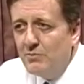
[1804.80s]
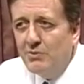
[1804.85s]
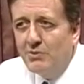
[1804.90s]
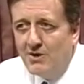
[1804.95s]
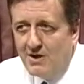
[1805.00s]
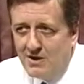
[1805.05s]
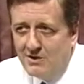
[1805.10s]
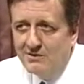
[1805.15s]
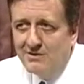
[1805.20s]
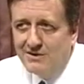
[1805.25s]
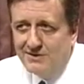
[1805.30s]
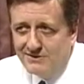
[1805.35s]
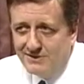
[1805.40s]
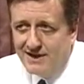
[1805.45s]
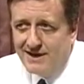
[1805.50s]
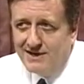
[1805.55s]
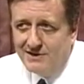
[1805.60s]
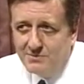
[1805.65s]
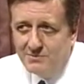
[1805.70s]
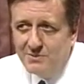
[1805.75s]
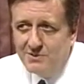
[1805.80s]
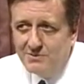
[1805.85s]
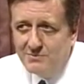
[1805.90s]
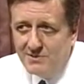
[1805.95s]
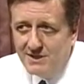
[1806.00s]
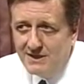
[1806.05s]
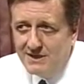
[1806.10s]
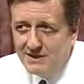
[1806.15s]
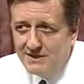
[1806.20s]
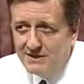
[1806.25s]
progress has been
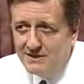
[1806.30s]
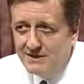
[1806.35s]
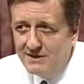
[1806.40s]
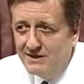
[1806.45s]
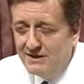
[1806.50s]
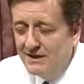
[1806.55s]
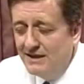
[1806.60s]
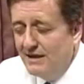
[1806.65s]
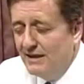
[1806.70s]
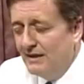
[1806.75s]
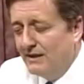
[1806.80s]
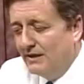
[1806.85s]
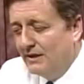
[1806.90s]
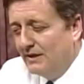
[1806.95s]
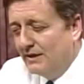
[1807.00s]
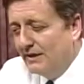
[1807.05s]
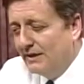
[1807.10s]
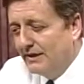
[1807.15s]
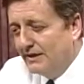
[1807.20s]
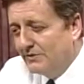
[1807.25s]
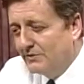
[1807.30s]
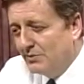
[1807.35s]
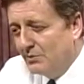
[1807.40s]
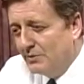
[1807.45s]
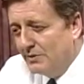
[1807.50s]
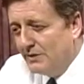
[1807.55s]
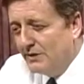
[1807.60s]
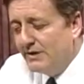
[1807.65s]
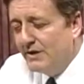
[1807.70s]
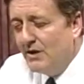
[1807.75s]
made. It's
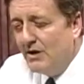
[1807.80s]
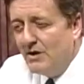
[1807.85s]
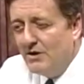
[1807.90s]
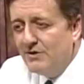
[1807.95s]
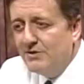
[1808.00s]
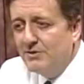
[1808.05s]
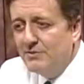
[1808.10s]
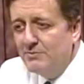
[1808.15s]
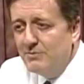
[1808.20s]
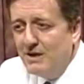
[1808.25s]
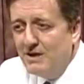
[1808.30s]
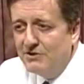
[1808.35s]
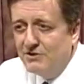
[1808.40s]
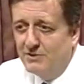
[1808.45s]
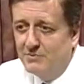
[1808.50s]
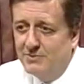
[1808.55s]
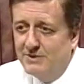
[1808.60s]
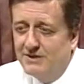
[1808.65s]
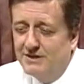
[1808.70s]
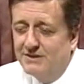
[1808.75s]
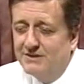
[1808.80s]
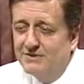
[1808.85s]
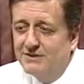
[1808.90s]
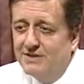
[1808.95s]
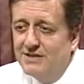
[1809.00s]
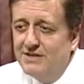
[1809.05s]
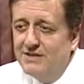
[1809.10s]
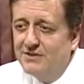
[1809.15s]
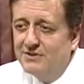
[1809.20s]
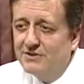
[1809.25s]
really hard to measure because
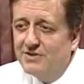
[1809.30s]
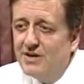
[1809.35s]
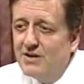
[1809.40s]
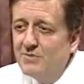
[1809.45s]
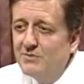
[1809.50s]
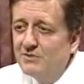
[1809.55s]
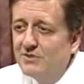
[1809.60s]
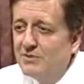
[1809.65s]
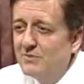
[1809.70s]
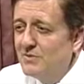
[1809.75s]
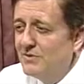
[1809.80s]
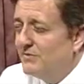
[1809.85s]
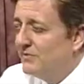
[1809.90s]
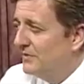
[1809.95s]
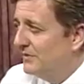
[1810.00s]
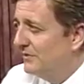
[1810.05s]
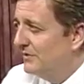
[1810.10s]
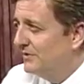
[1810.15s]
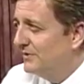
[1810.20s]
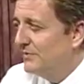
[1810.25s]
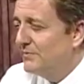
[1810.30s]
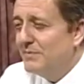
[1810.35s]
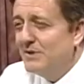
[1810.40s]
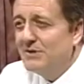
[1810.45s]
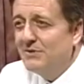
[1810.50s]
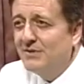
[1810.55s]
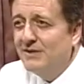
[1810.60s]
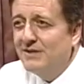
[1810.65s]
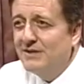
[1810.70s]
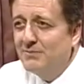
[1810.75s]
each time someone feels they've been
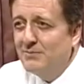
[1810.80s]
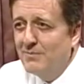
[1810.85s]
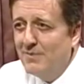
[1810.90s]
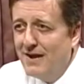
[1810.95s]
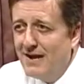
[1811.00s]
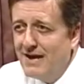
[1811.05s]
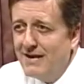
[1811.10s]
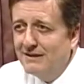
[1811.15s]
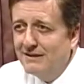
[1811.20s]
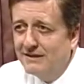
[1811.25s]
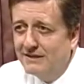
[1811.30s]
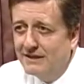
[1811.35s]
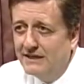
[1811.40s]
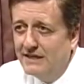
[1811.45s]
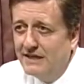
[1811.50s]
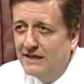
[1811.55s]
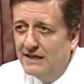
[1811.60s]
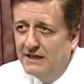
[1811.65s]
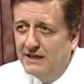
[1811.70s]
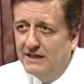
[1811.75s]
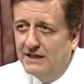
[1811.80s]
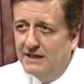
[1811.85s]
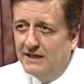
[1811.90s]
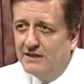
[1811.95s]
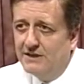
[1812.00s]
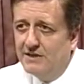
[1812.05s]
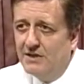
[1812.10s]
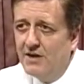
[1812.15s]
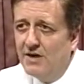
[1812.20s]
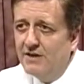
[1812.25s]
treated badly,
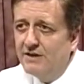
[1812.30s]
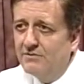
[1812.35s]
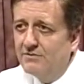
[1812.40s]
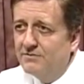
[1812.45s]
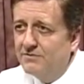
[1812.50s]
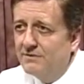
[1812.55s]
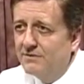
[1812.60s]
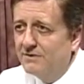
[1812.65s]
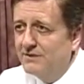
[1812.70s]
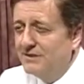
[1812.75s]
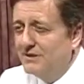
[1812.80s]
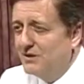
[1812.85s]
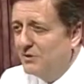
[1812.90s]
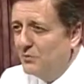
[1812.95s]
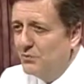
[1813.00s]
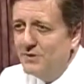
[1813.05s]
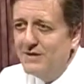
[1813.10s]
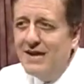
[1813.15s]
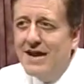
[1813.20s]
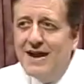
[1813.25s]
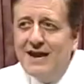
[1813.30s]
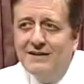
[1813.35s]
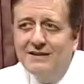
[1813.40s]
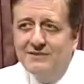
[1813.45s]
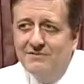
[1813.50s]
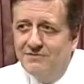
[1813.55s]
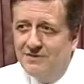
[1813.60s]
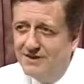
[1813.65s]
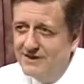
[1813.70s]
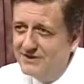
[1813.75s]
it kind of
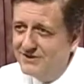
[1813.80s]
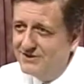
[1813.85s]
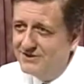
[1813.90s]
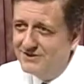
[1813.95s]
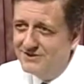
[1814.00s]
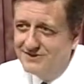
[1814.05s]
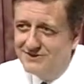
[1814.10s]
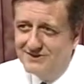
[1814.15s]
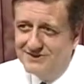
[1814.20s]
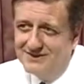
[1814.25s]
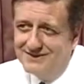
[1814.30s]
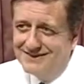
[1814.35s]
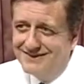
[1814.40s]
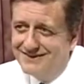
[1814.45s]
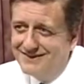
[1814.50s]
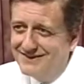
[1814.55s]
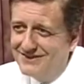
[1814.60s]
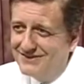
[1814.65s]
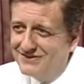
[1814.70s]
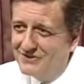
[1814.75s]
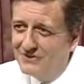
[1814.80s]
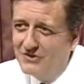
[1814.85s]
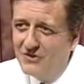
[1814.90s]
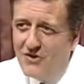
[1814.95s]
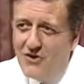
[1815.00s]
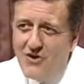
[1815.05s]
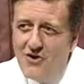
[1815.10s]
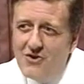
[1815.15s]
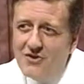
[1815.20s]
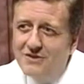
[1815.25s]
reactivates this
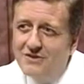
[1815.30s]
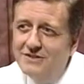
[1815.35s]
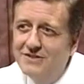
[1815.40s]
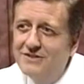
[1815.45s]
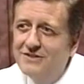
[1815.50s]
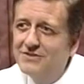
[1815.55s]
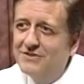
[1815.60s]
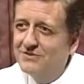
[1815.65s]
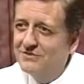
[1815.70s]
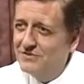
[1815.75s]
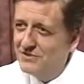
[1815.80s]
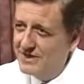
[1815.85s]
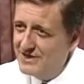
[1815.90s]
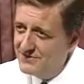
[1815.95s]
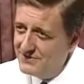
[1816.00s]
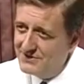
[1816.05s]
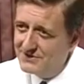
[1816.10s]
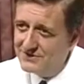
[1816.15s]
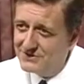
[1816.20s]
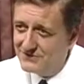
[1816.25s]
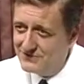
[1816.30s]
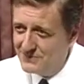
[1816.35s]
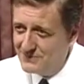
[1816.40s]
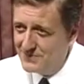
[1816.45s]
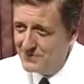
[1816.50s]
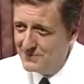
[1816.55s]
long list of grievances from the